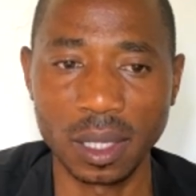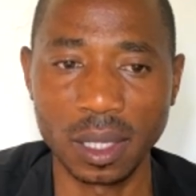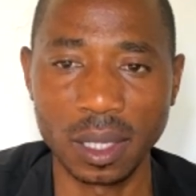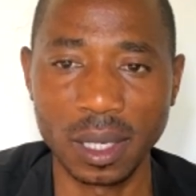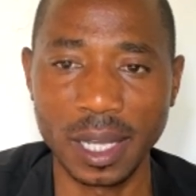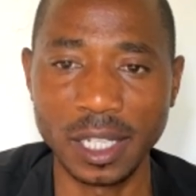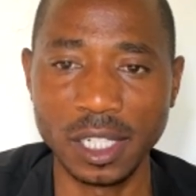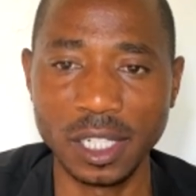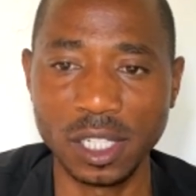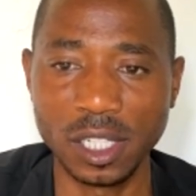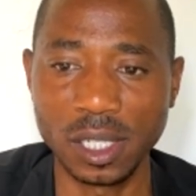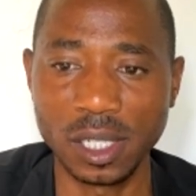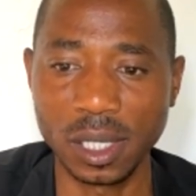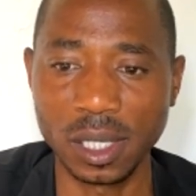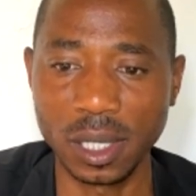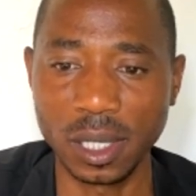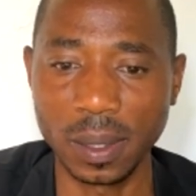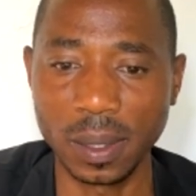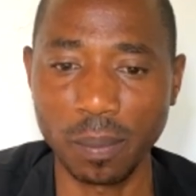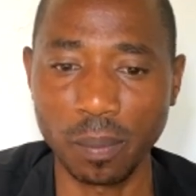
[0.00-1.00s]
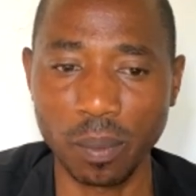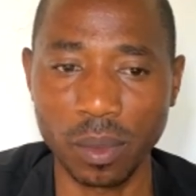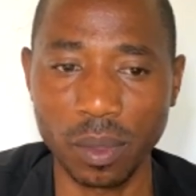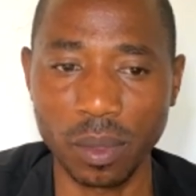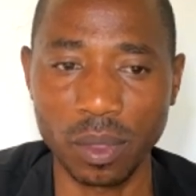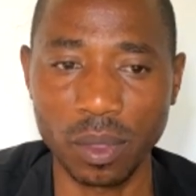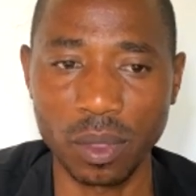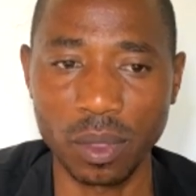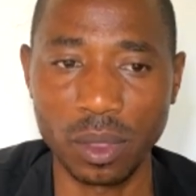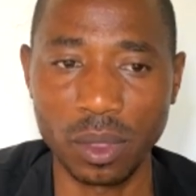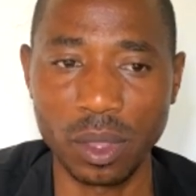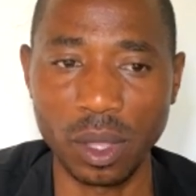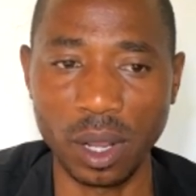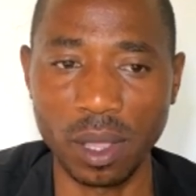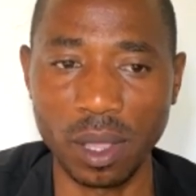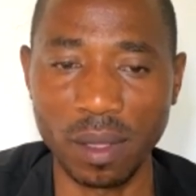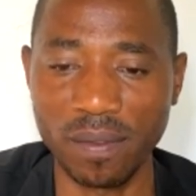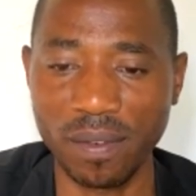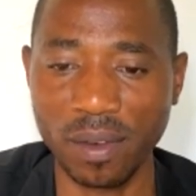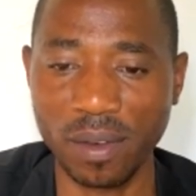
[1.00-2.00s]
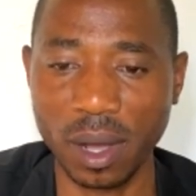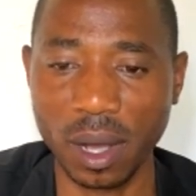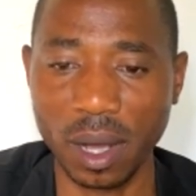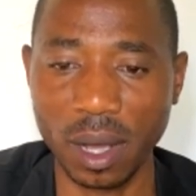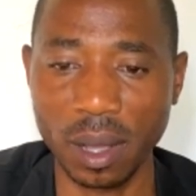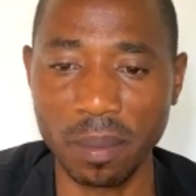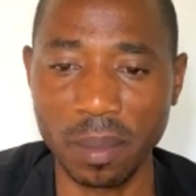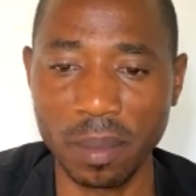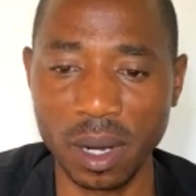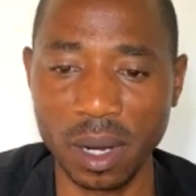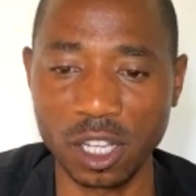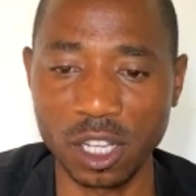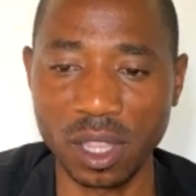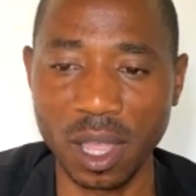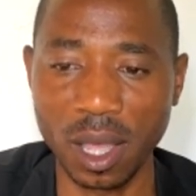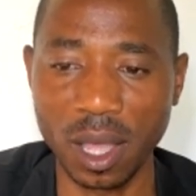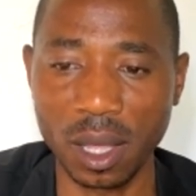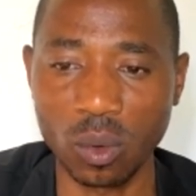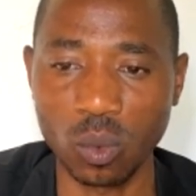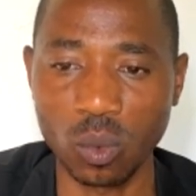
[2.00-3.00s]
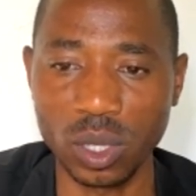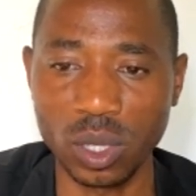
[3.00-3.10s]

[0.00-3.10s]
93 if uh, I may read that.